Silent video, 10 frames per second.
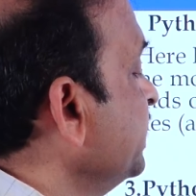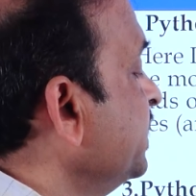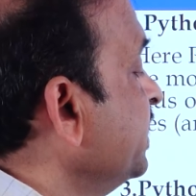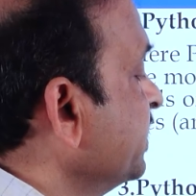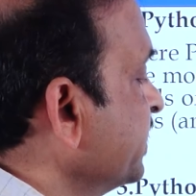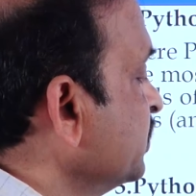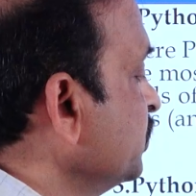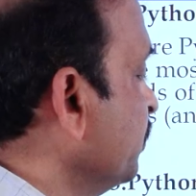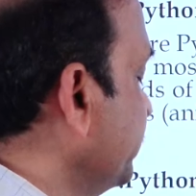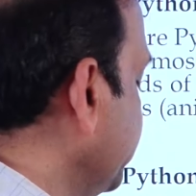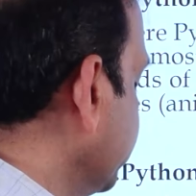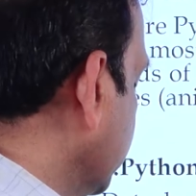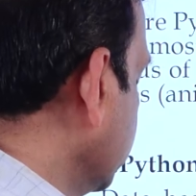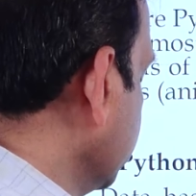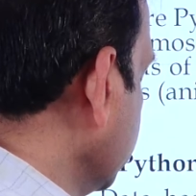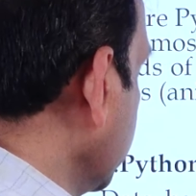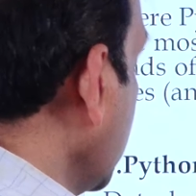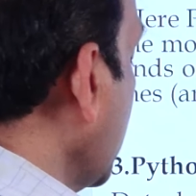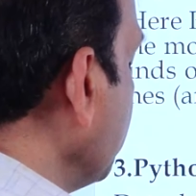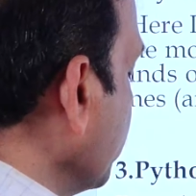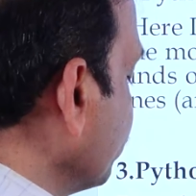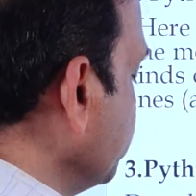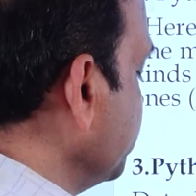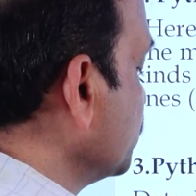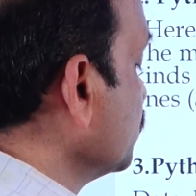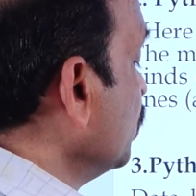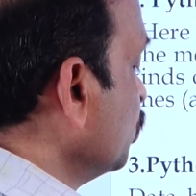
hidden trends in your data. Apart from this,